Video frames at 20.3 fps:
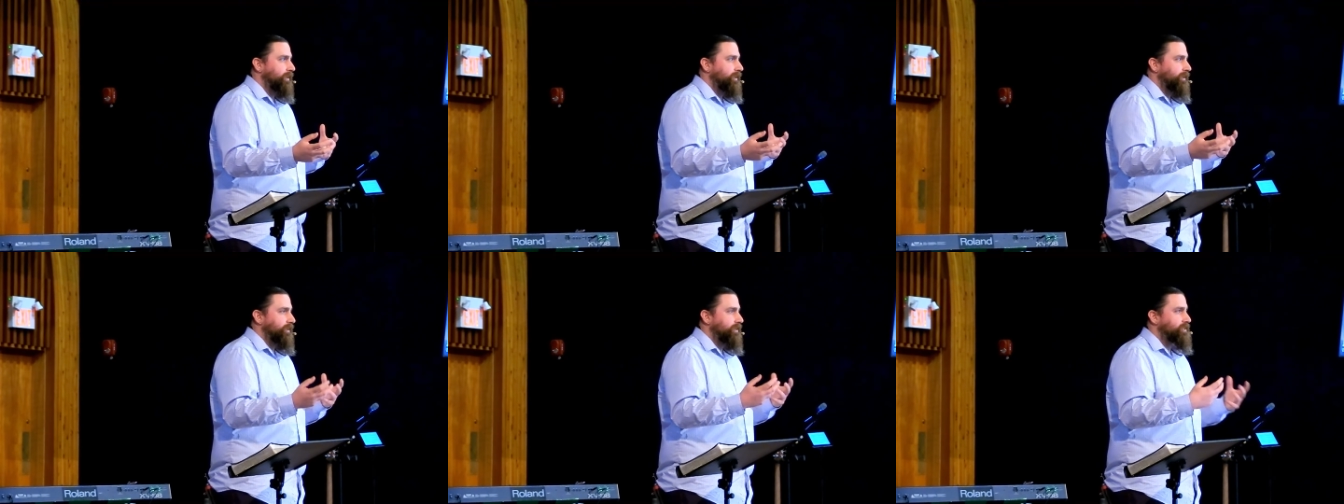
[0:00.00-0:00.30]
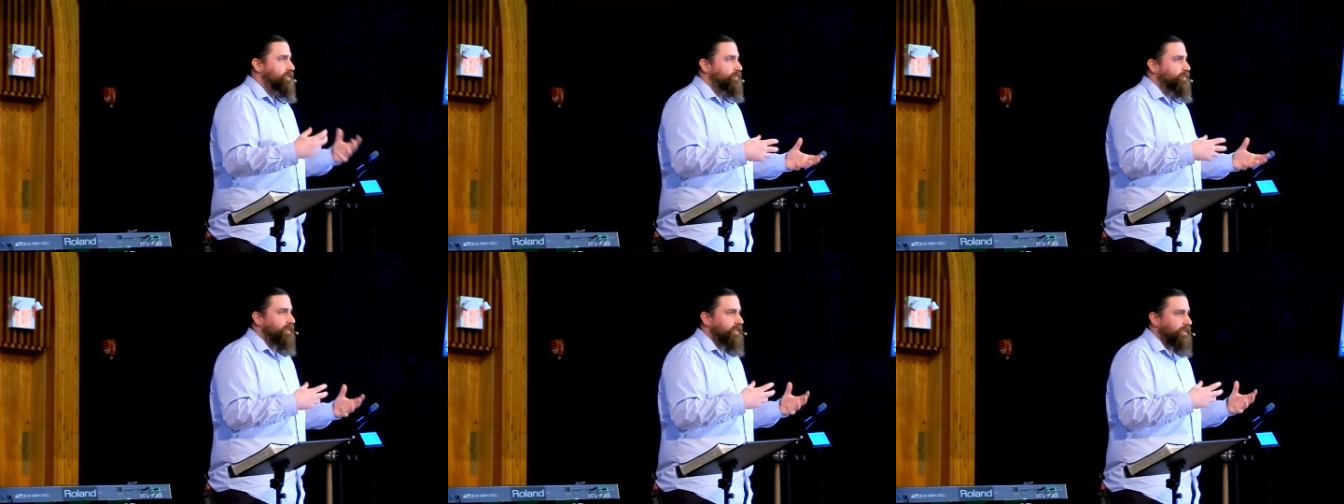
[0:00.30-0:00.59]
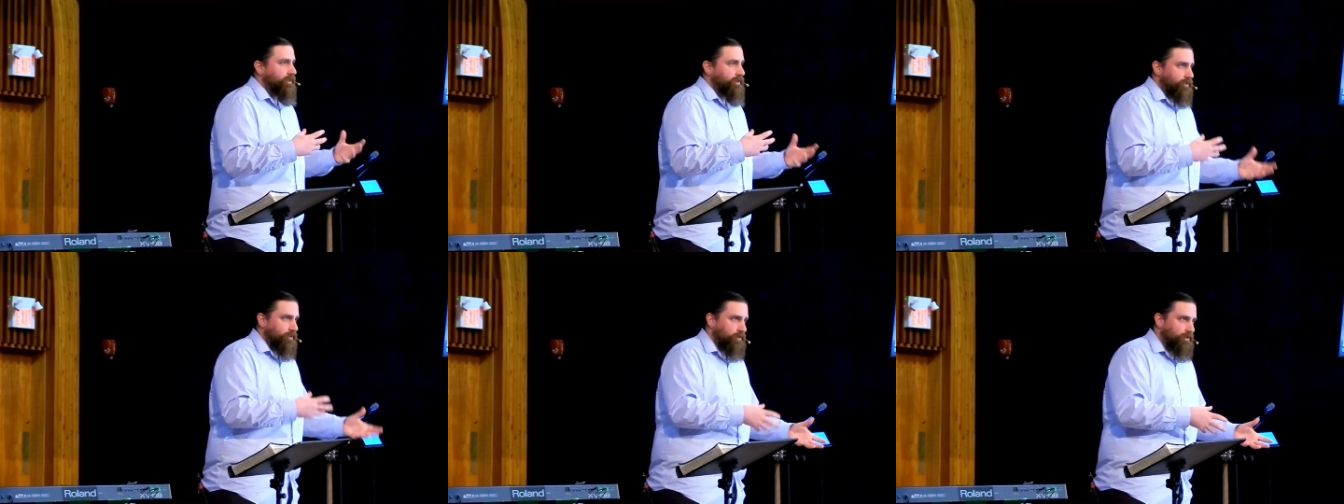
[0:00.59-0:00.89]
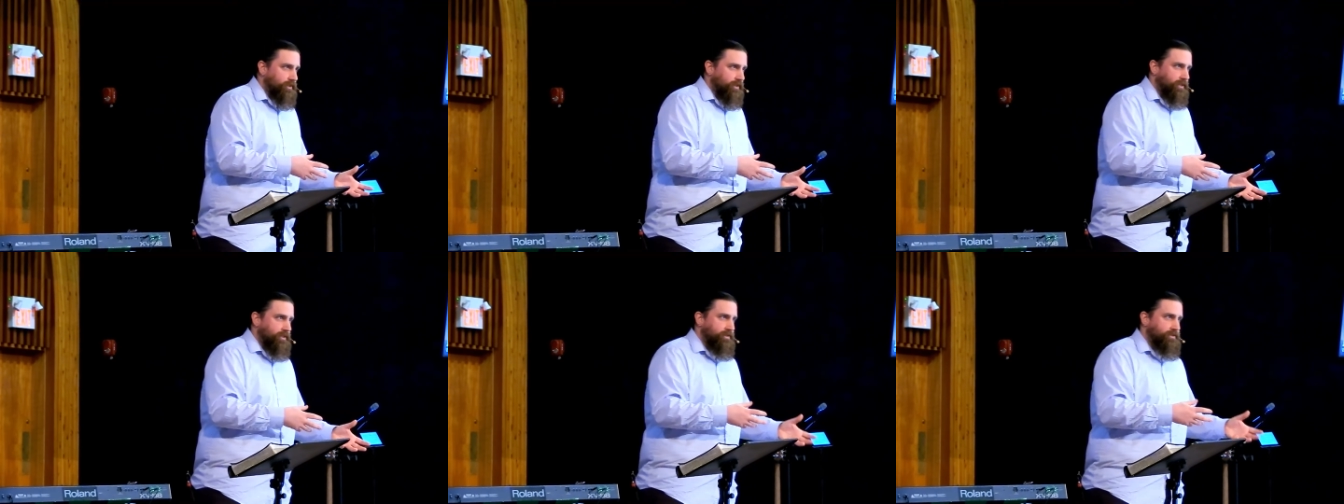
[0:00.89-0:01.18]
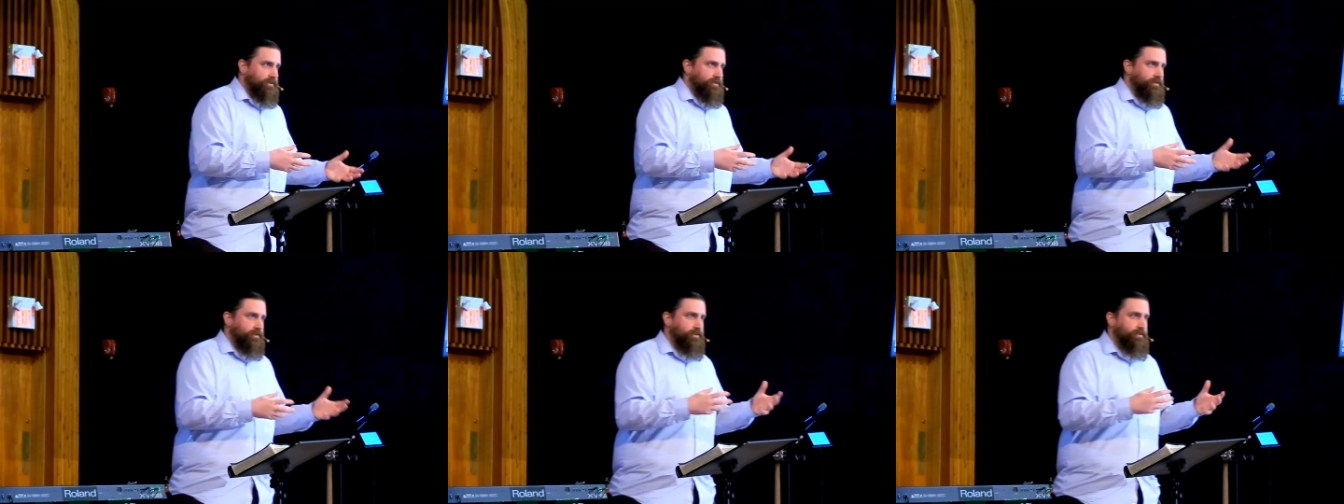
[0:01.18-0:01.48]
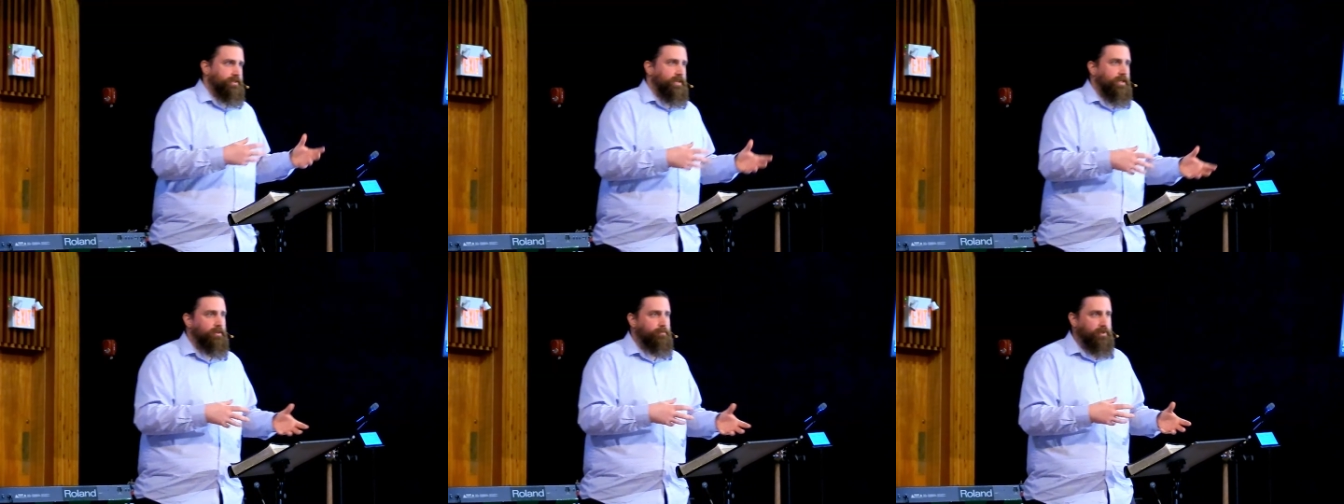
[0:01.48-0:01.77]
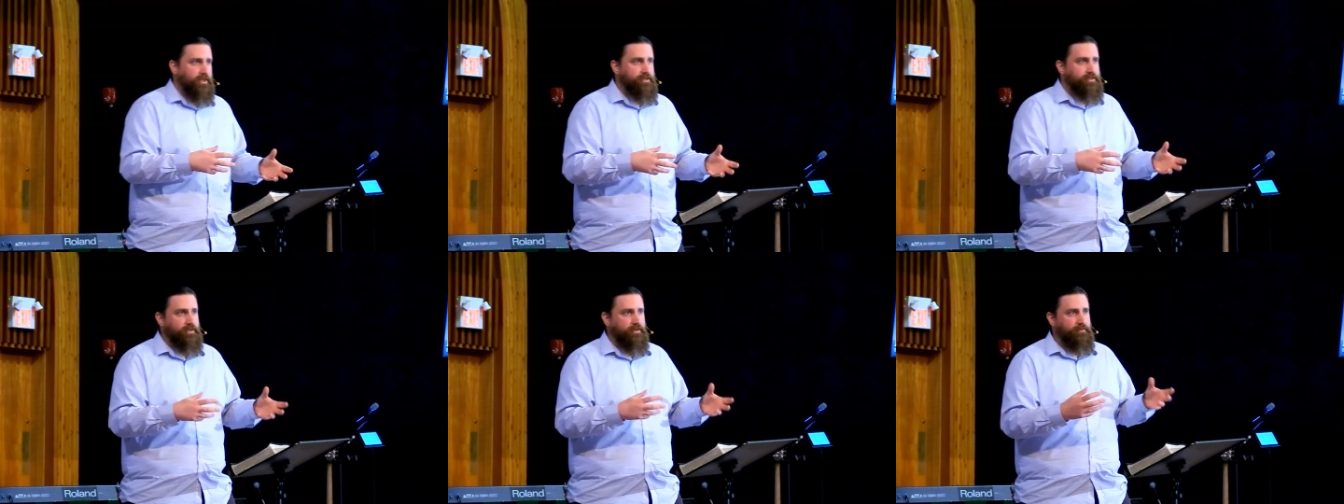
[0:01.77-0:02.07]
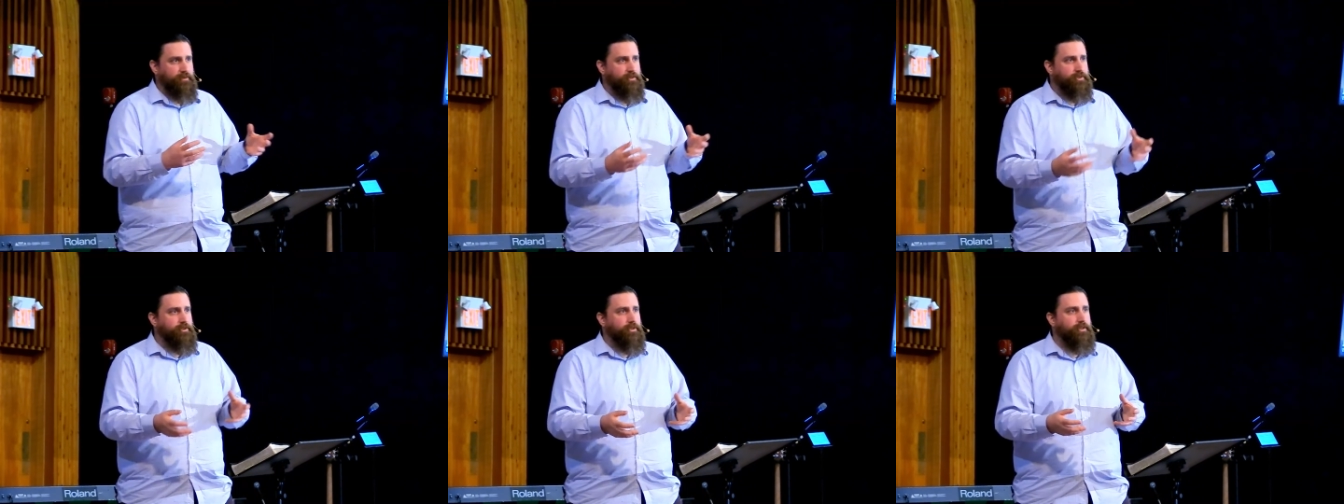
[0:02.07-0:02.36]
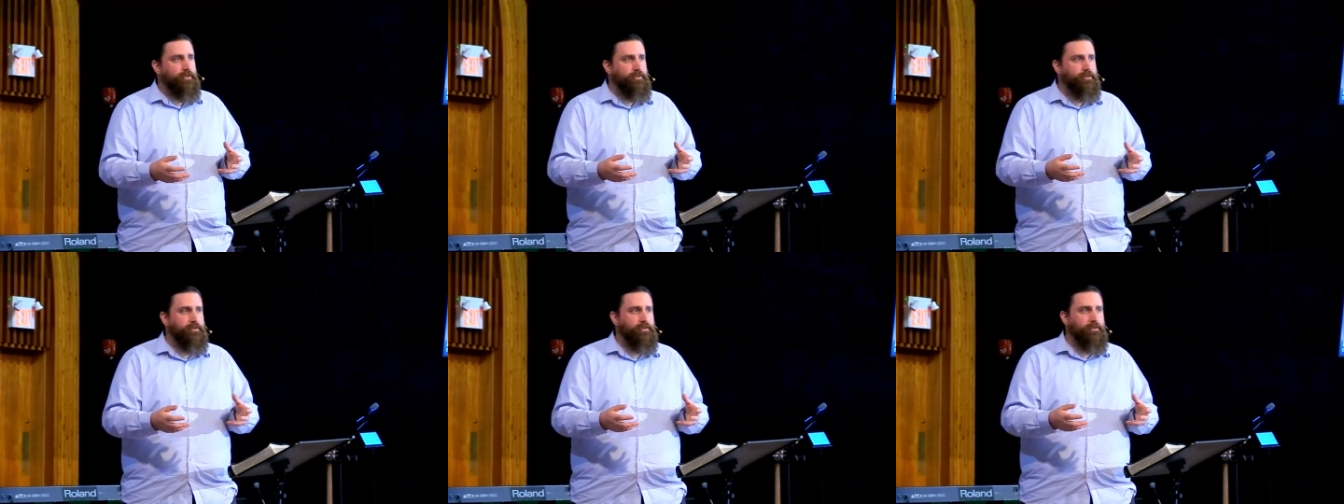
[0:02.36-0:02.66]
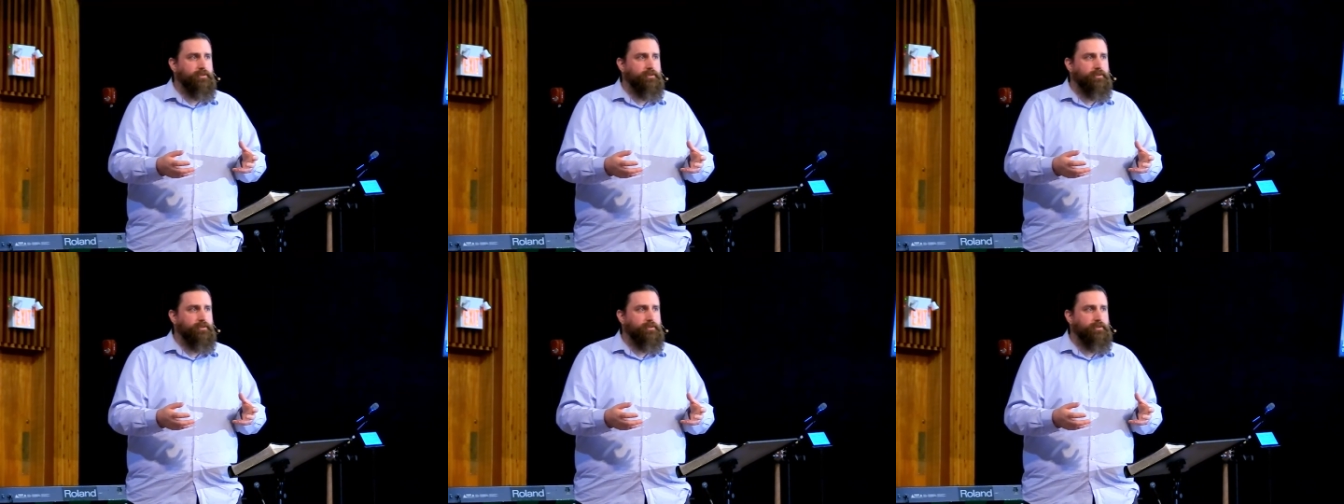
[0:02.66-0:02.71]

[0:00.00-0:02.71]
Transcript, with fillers: This is one of the earliest statements of the church.